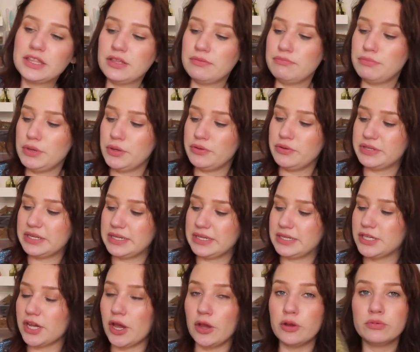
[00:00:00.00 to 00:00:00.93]
the
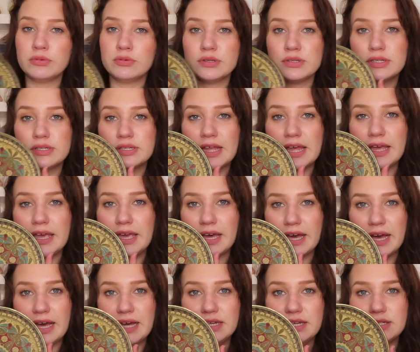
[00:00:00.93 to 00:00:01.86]
muted tones that it
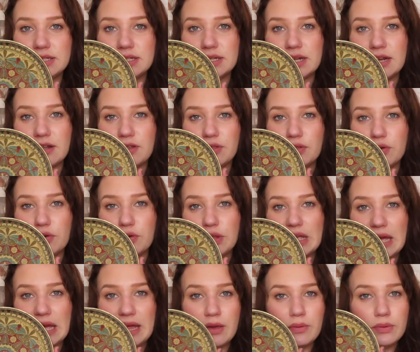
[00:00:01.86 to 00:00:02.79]
had, and I thought
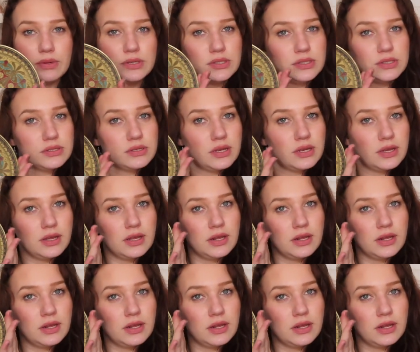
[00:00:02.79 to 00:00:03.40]
that it was